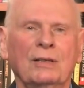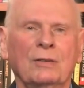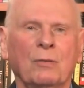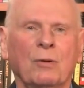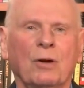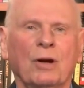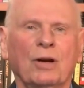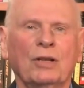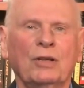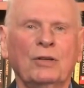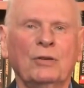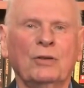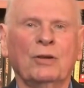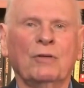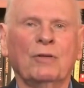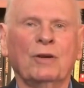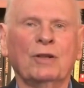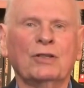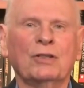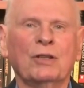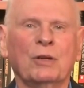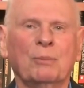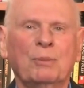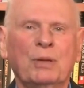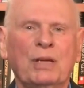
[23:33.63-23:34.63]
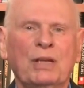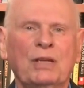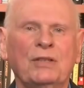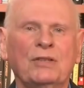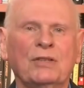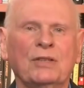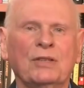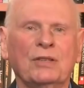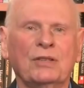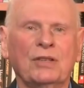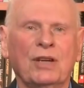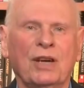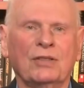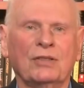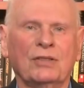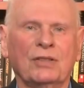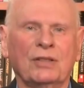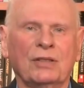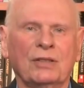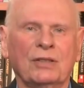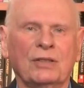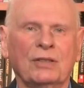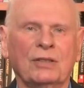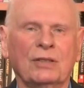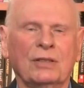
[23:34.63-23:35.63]
toward universal peace and
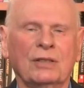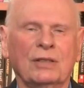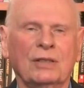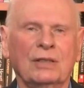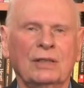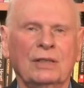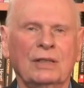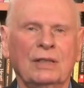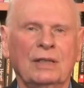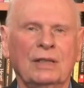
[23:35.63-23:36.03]
justice.